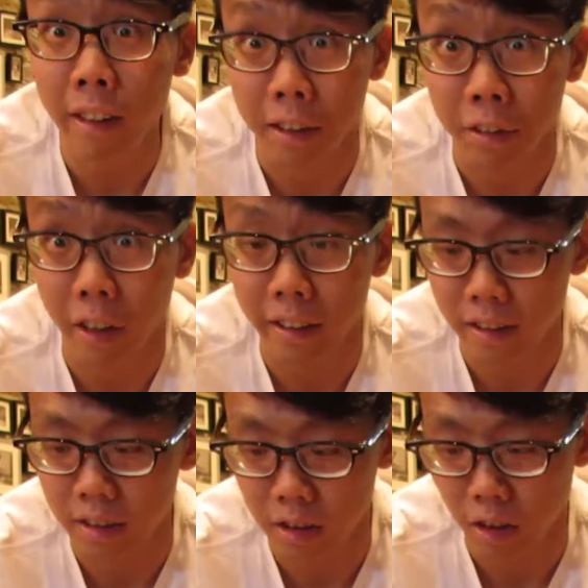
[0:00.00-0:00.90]
I grind
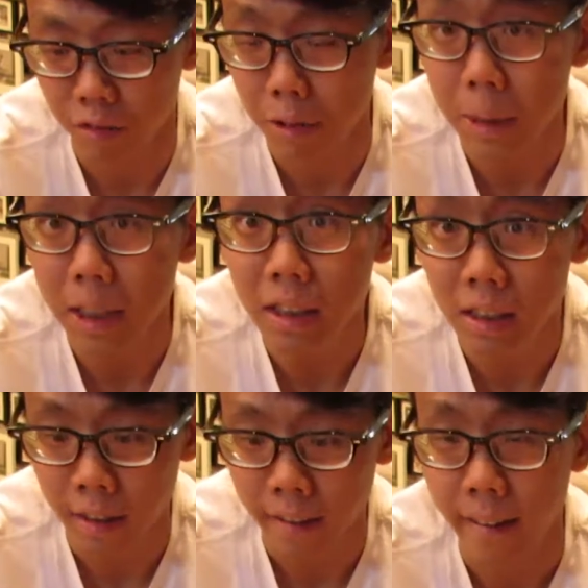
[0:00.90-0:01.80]
these coffee beans,
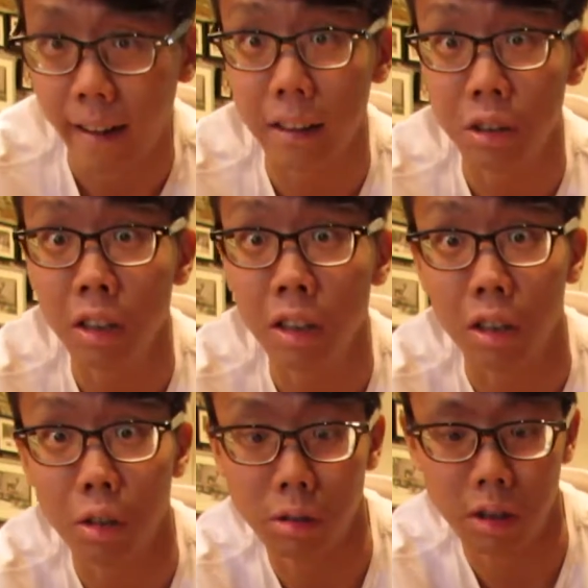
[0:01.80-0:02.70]
I actually
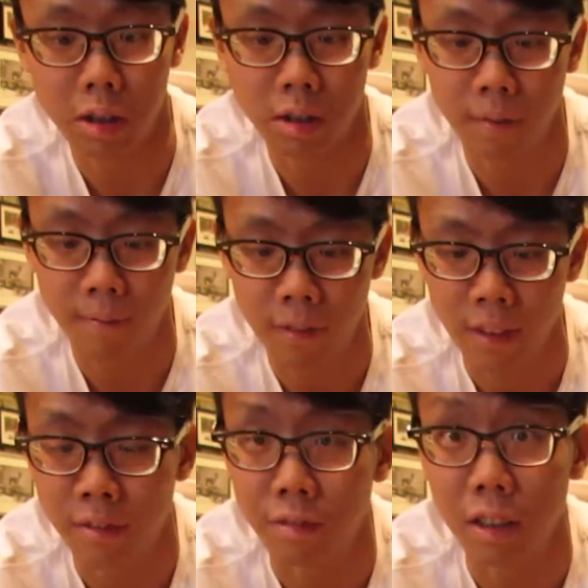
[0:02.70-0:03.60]
use this
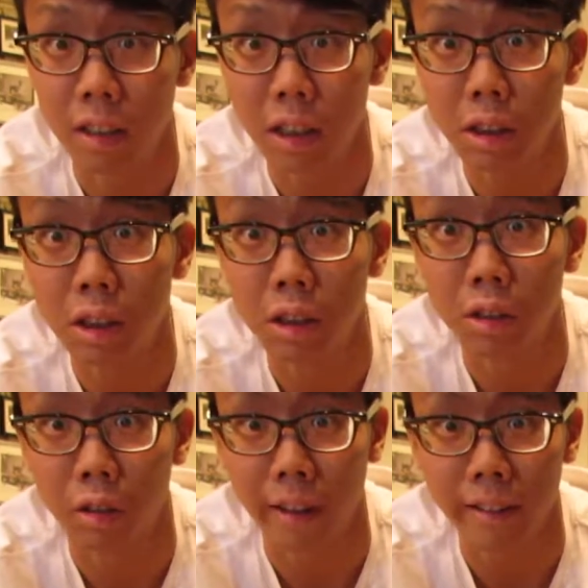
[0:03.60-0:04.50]
vintage
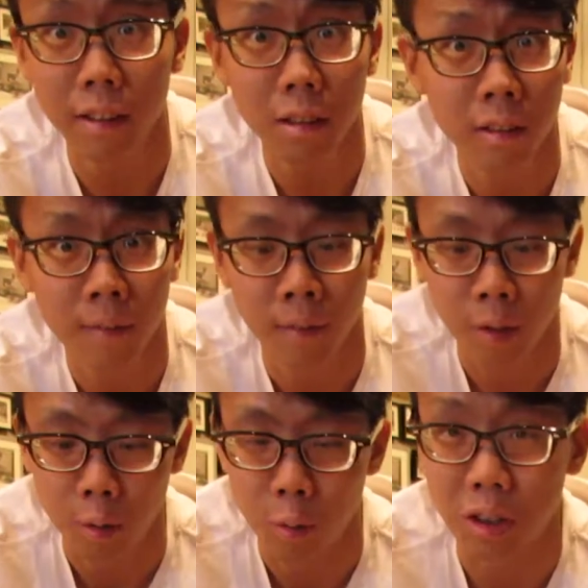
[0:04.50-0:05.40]
grinder
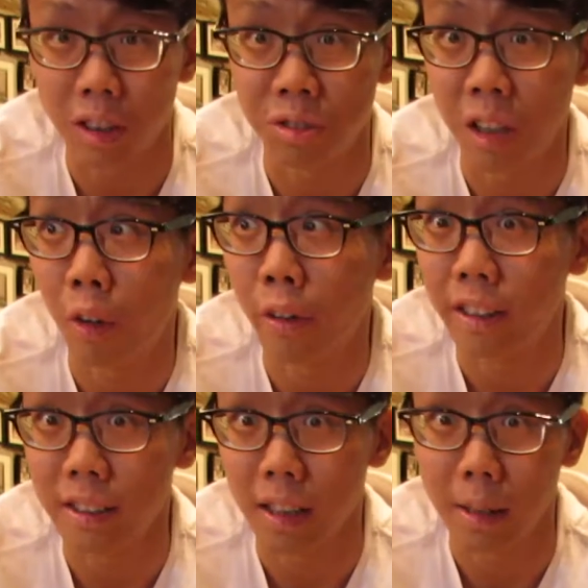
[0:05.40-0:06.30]
which I found
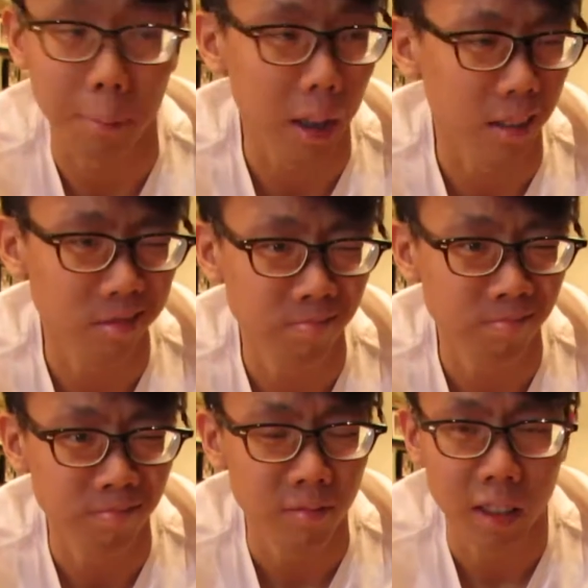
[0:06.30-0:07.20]
at some
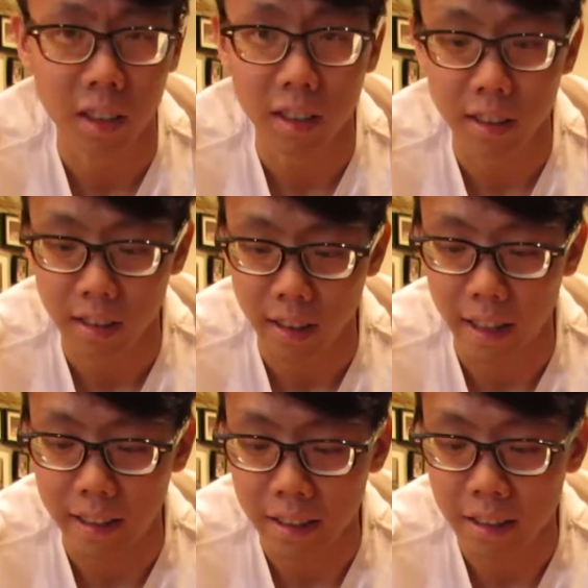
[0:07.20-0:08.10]

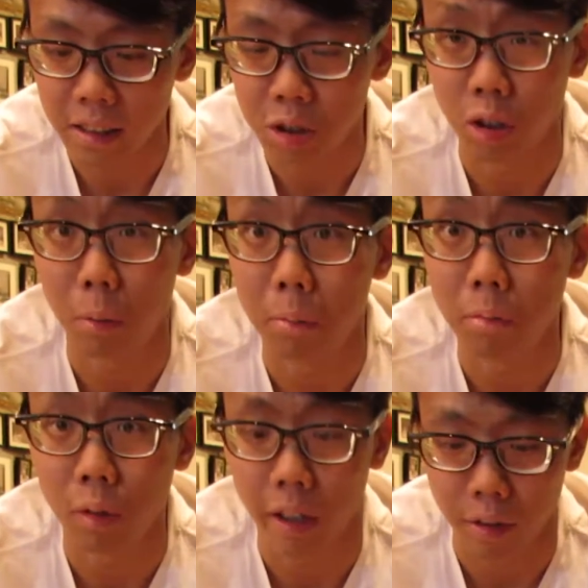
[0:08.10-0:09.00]
antique shop
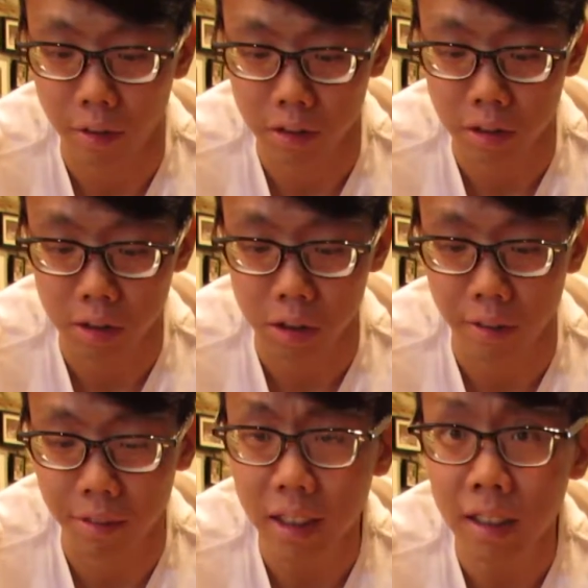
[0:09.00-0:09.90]
when I was
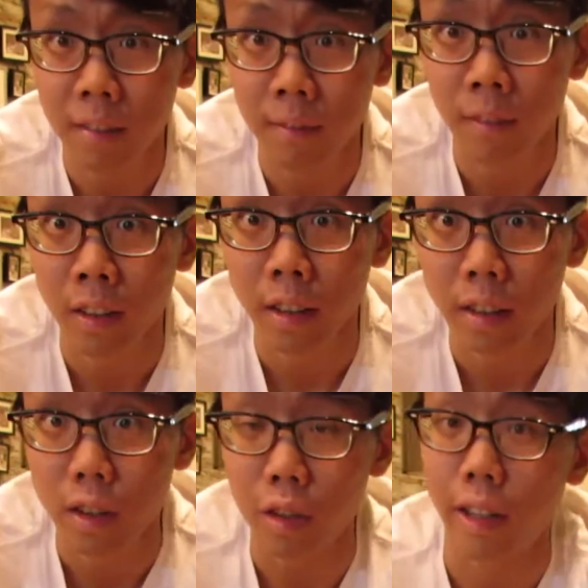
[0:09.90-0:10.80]
traveling.
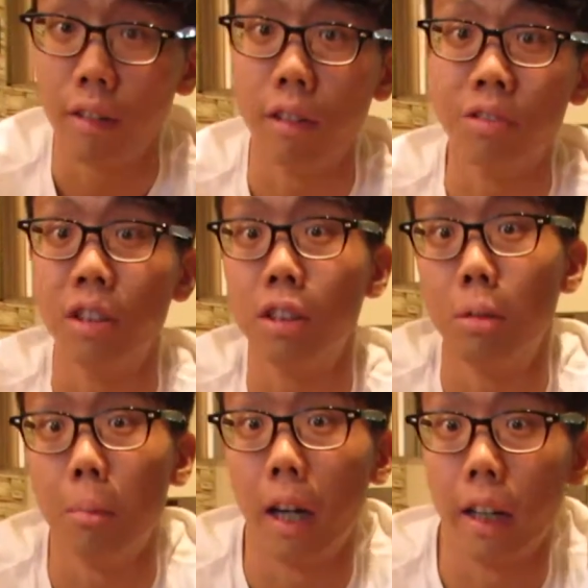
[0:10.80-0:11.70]
You can refer to
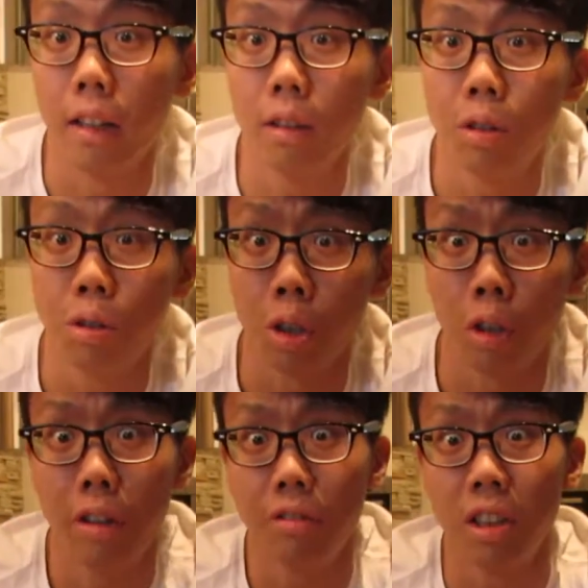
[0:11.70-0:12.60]
my
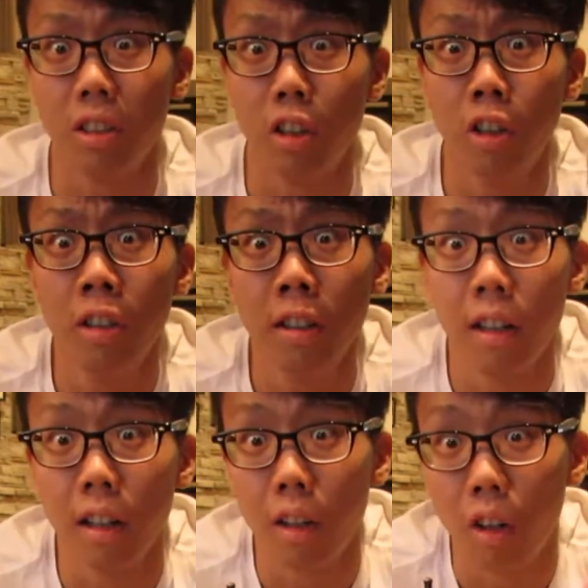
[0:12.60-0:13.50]
tutorial video
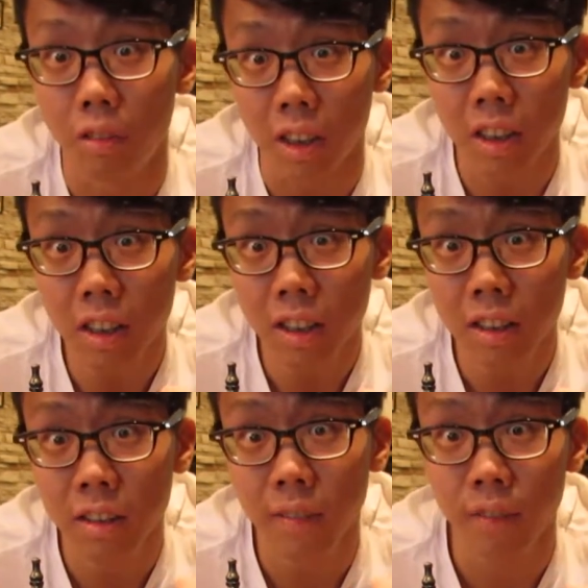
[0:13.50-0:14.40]
over here
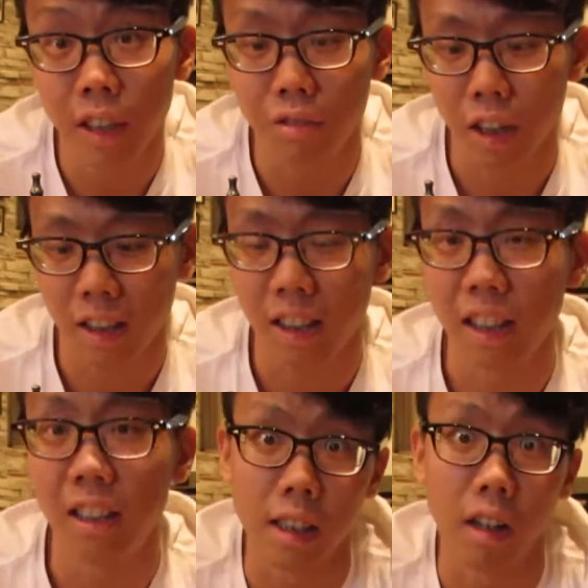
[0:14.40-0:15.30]
if you are keen